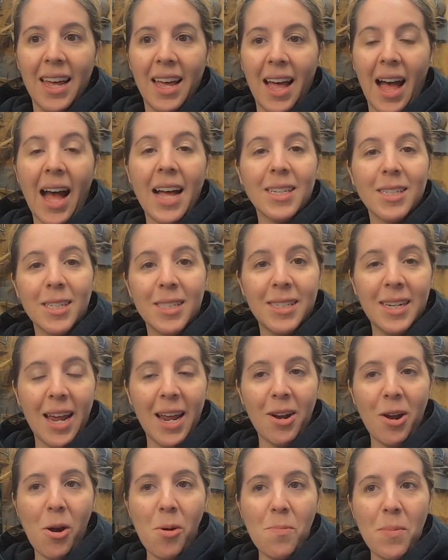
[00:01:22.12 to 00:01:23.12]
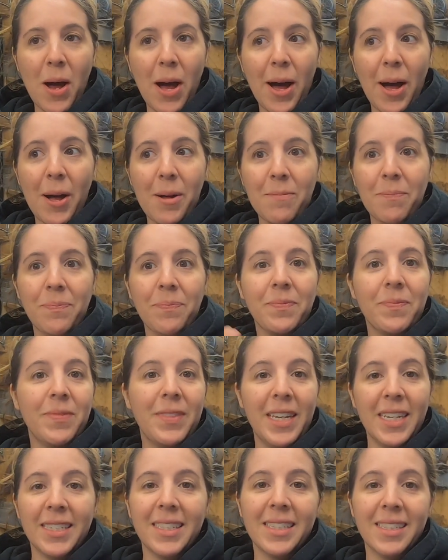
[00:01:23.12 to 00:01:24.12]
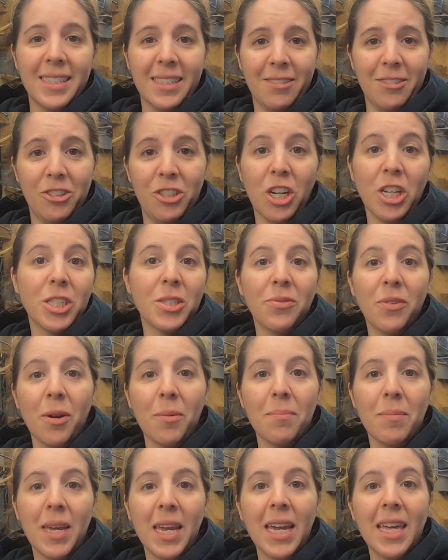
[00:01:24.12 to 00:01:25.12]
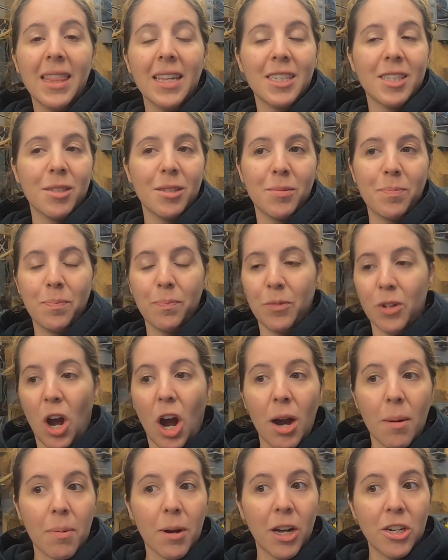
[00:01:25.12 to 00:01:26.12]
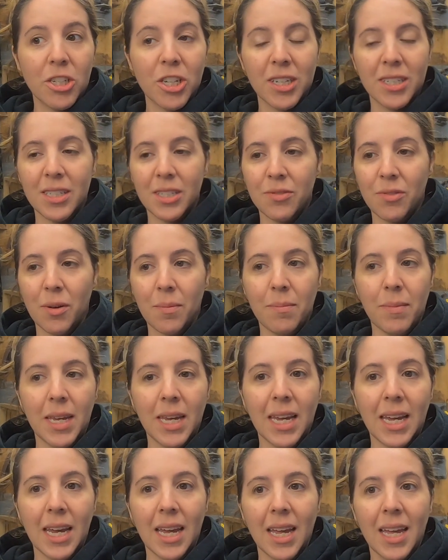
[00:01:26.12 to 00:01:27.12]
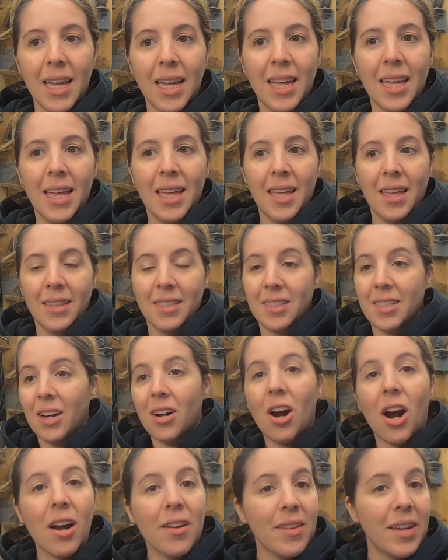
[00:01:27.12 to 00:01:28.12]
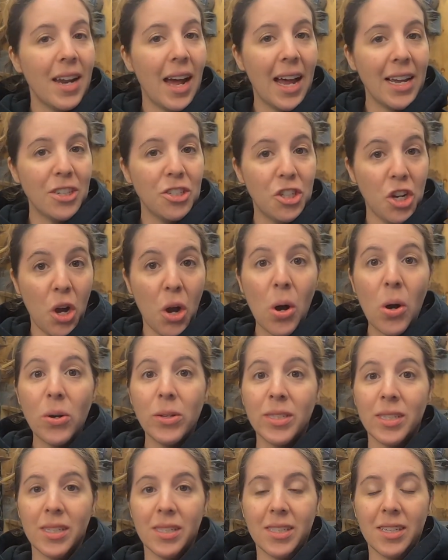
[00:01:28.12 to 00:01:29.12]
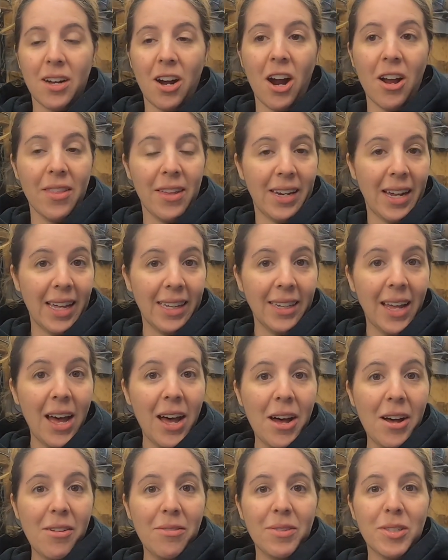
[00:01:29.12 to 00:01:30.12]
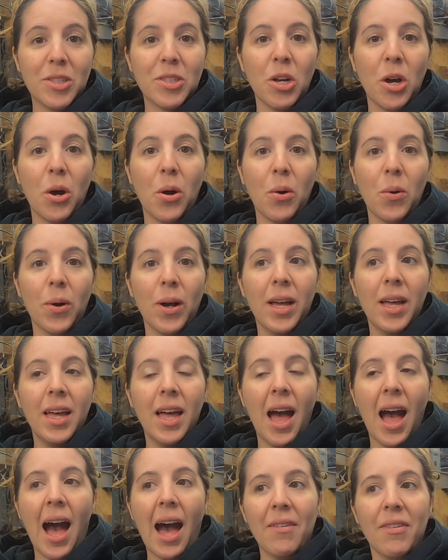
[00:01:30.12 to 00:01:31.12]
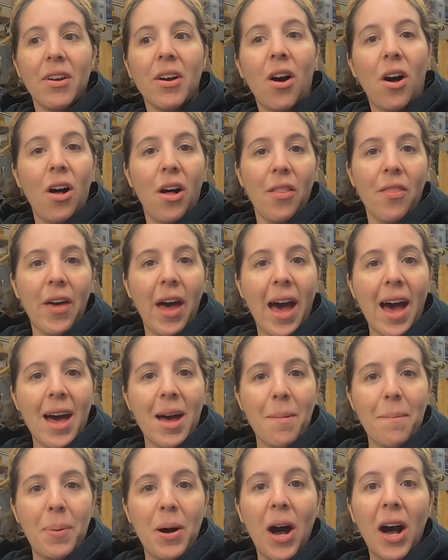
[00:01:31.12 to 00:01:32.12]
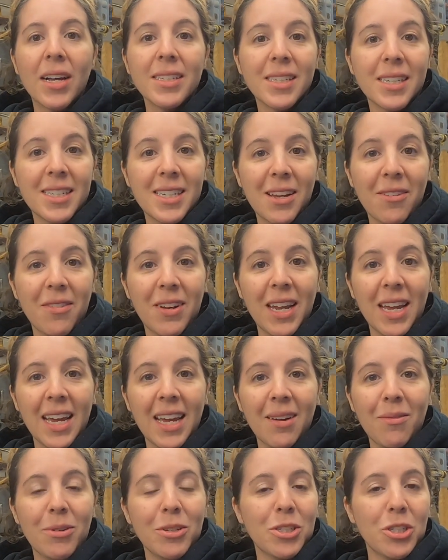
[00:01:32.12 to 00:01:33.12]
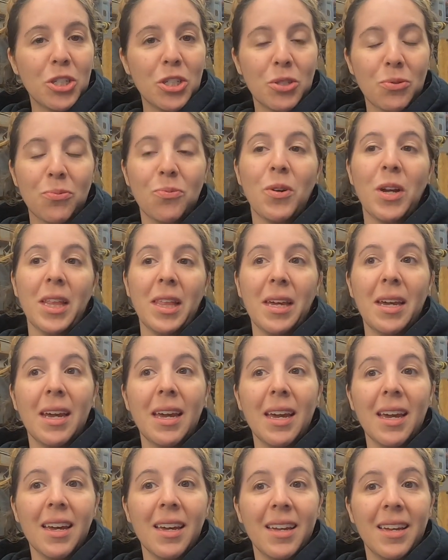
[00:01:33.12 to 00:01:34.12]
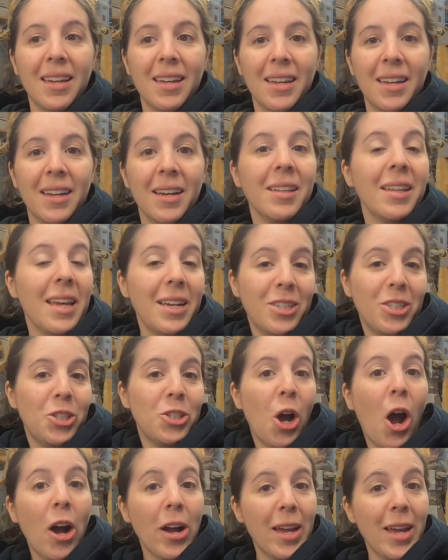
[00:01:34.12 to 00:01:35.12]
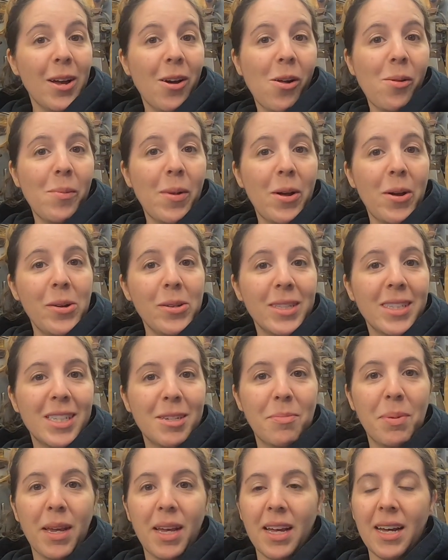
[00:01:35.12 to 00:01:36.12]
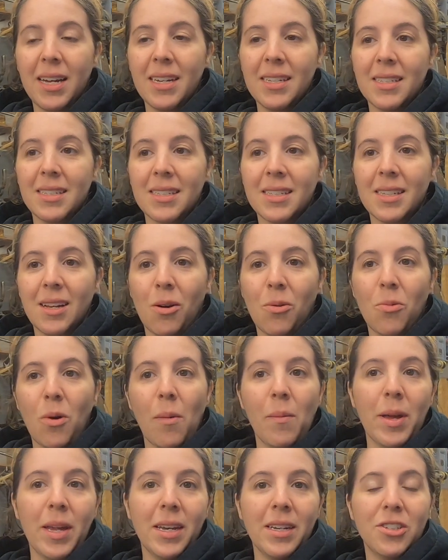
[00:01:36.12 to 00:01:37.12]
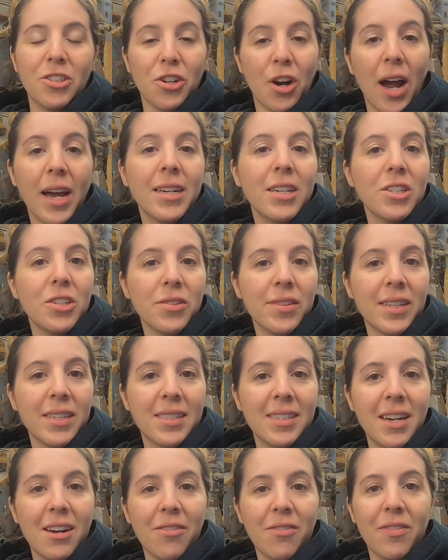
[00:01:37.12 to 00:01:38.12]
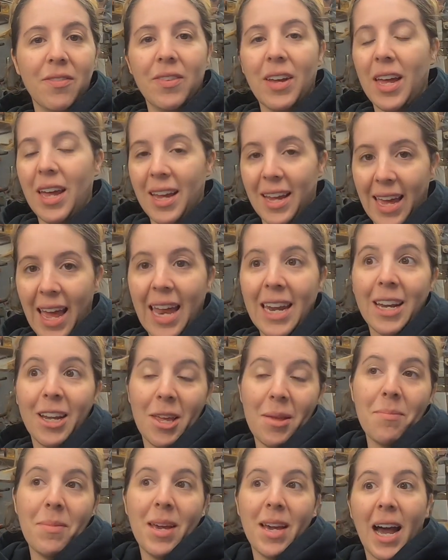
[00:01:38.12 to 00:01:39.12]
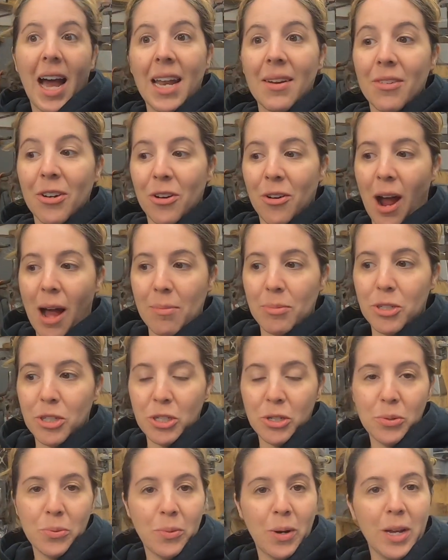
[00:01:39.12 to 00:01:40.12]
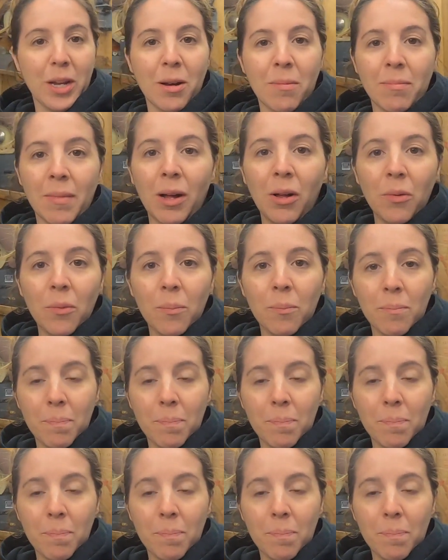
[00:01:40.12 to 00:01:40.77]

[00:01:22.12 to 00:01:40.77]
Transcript: as a stay-at-home mom, this is just for me. This car project is for me. It's the car that I chose. It's the car that I love. So having all that positivity was just really like shocking almost, because a woman trying to do this stuff, again, it can be kind of a crapshoot what you're met